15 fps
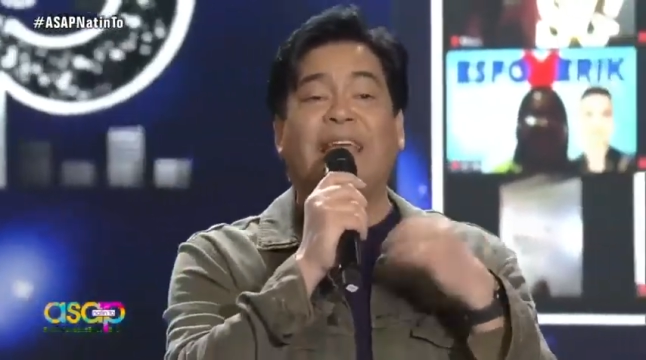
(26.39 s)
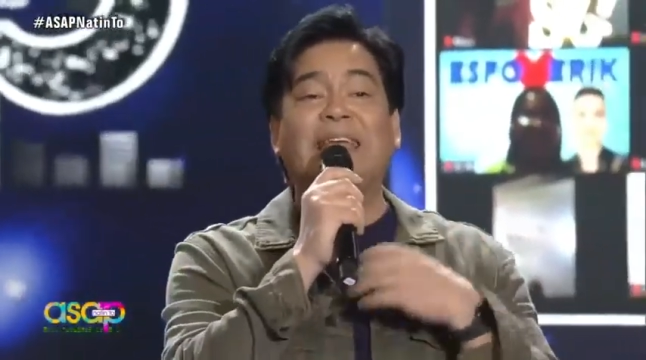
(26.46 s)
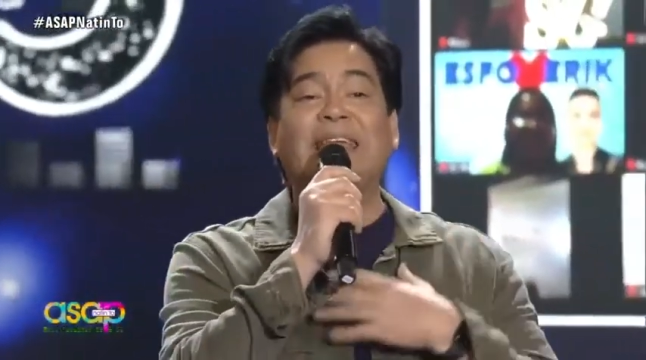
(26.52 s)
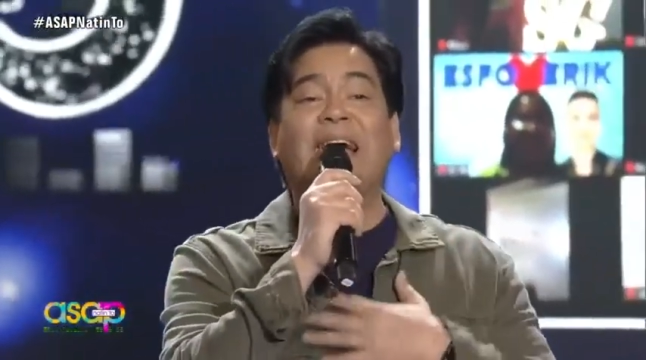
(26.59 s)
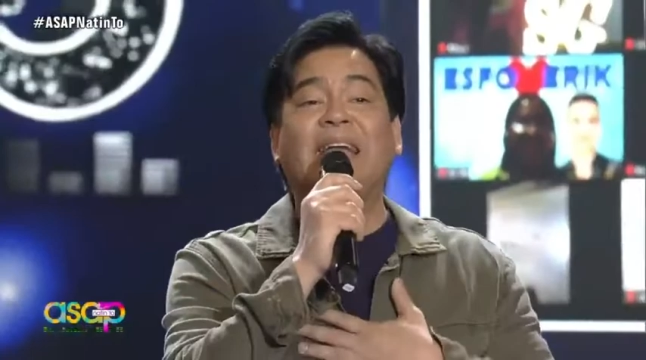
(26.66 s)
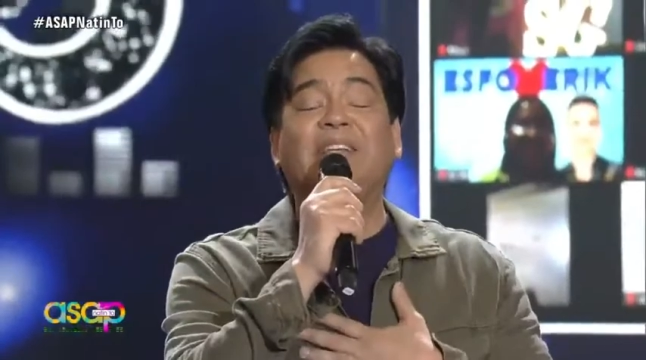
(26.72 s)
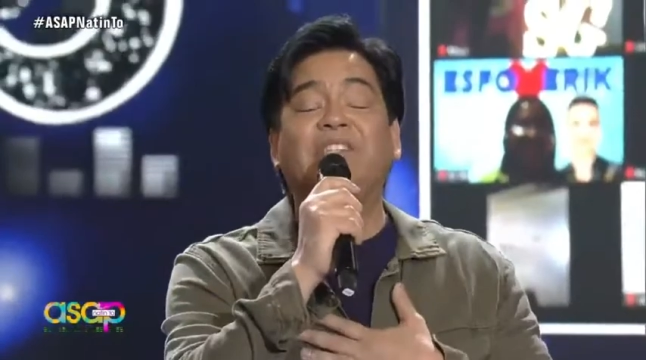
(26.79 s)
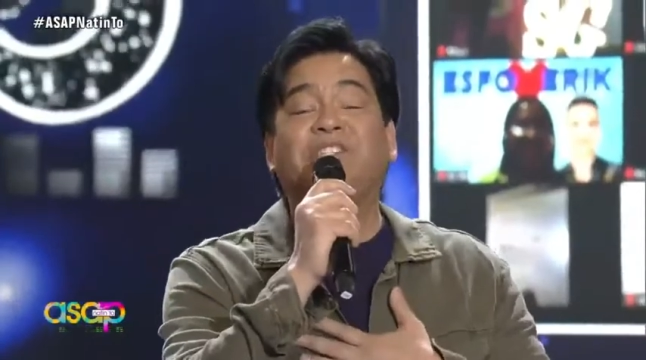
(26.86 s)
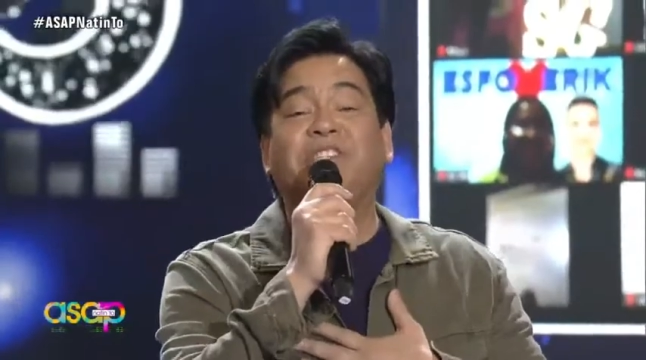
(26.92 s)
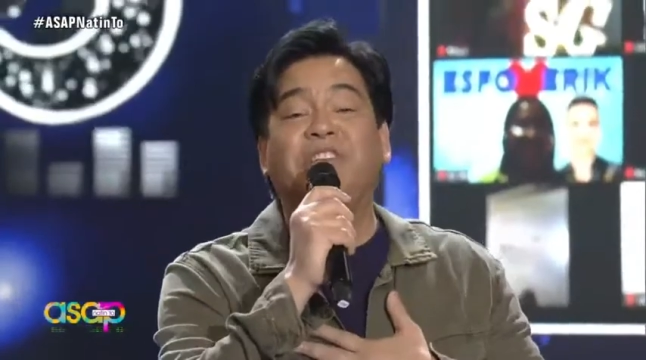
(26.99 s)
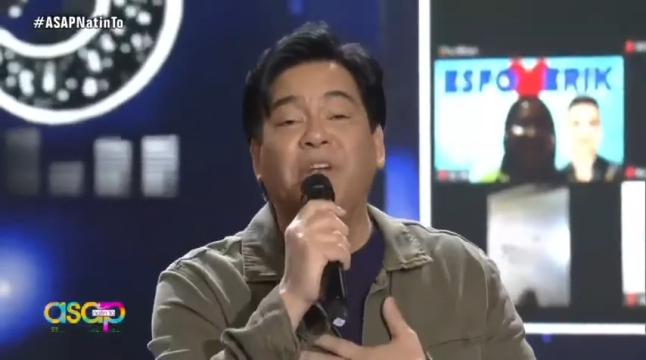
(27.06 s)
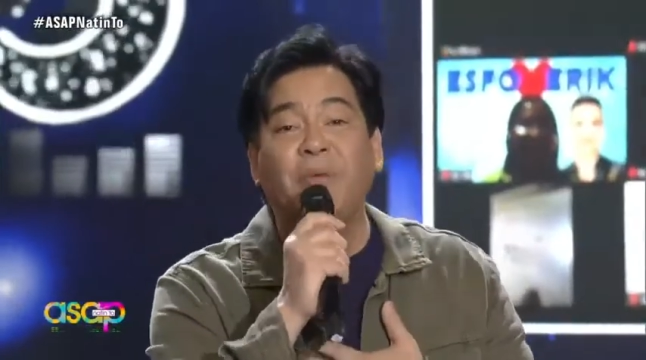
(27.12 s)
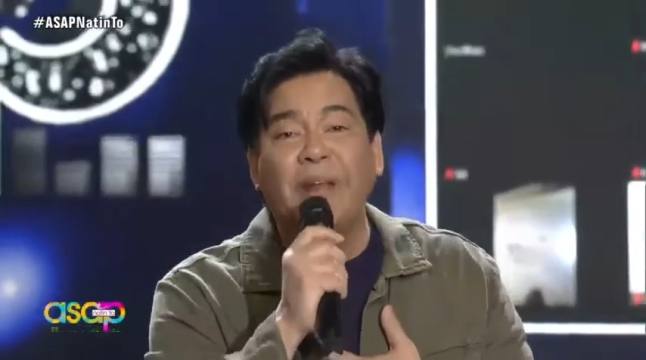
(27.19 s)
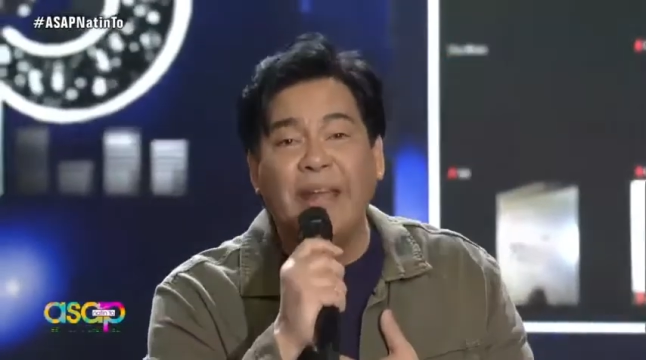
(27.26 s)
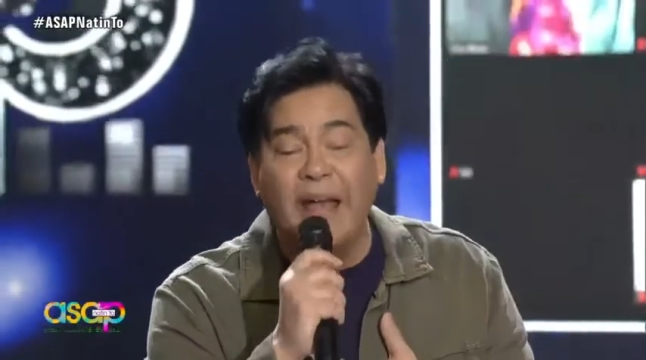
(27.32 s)
in
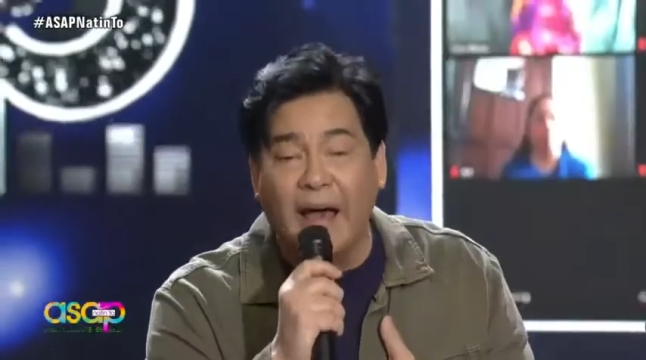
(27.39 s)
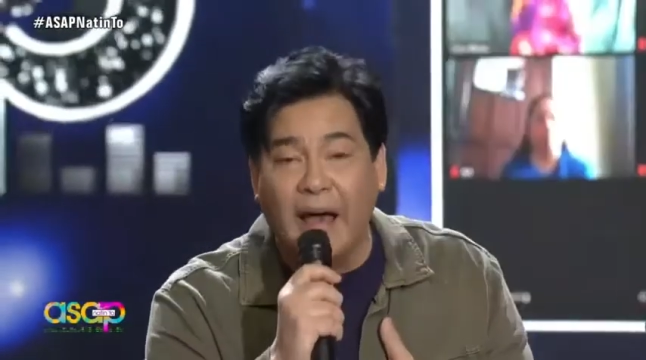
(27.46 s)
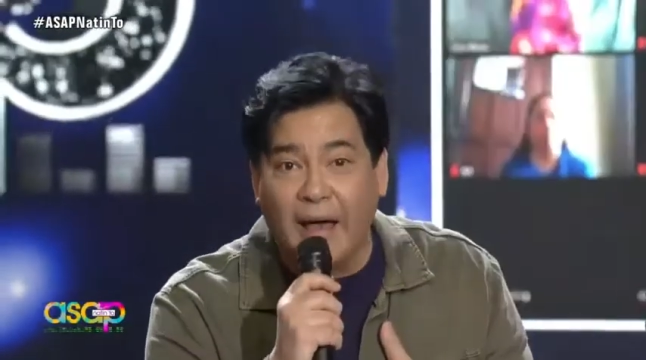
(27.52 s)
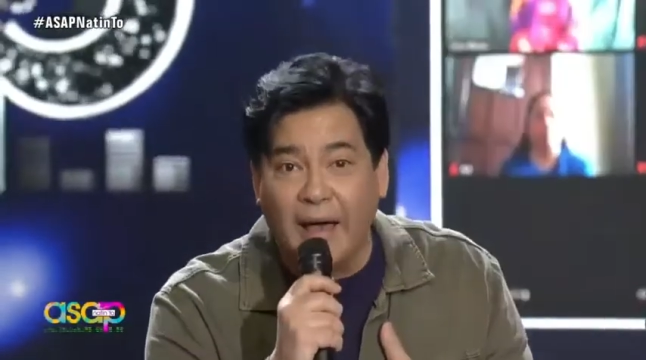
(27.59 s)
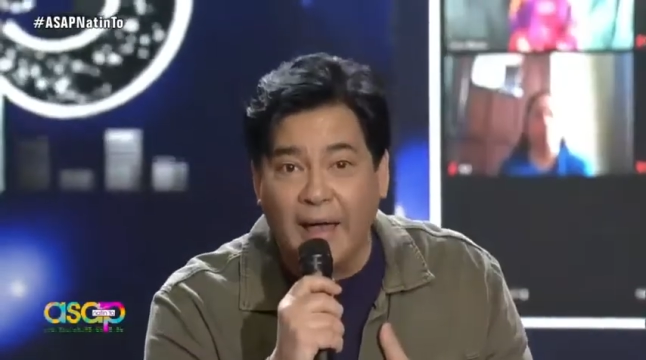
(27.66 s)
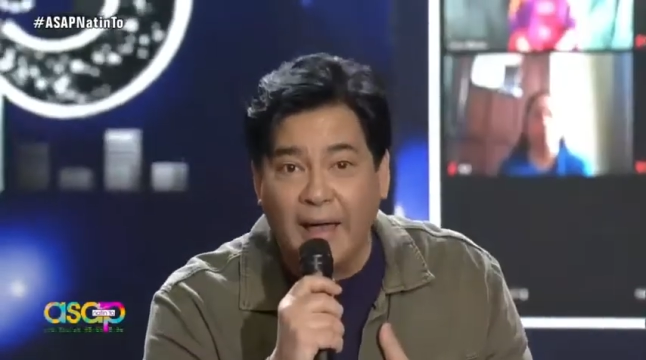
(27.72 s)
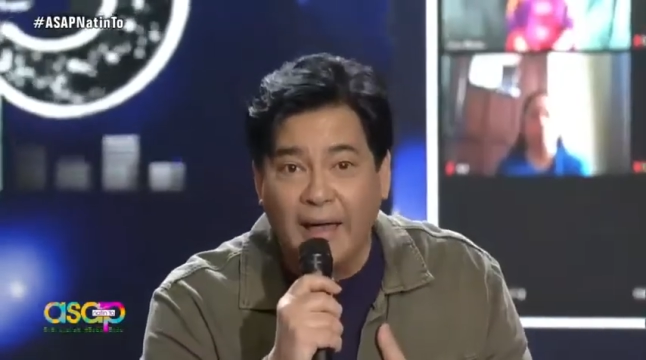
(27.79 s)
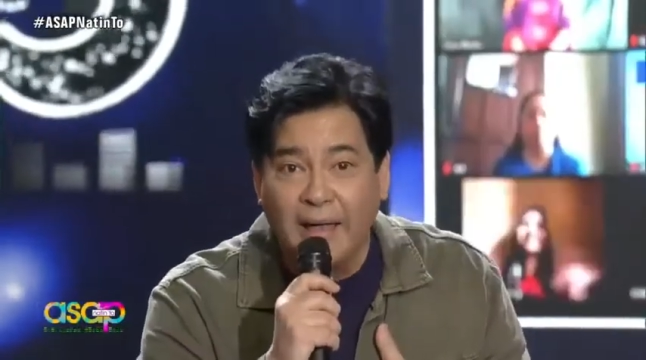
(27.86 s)
Nigeria. Wow!